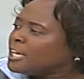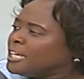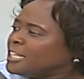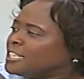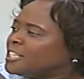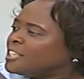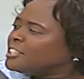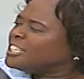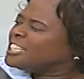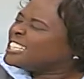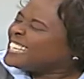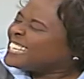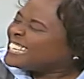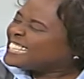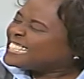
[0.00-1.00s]
is it, did
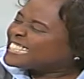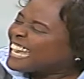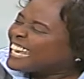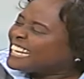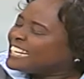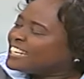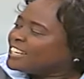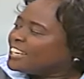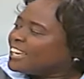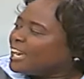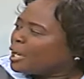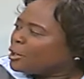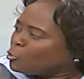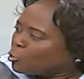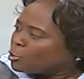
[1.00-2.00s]
he resign
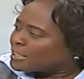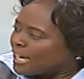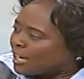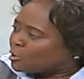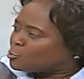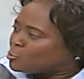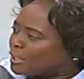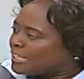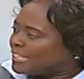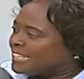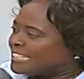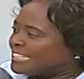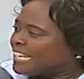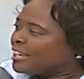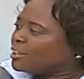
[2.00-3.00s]
and not actually
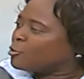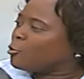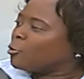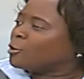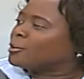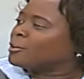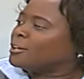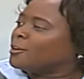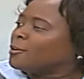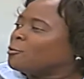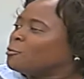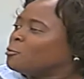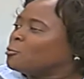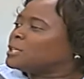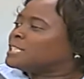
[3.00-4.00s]
resign or
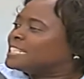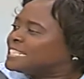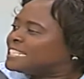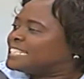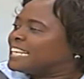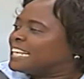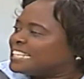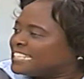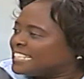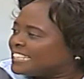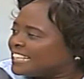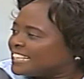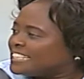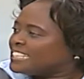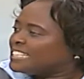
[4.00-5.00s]
was he stating
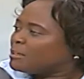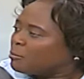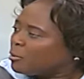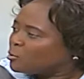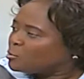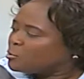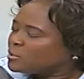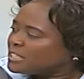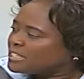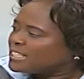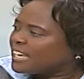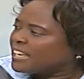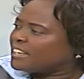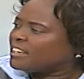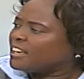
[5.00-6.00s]
that he's about to
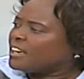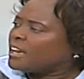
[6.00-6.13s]
resign?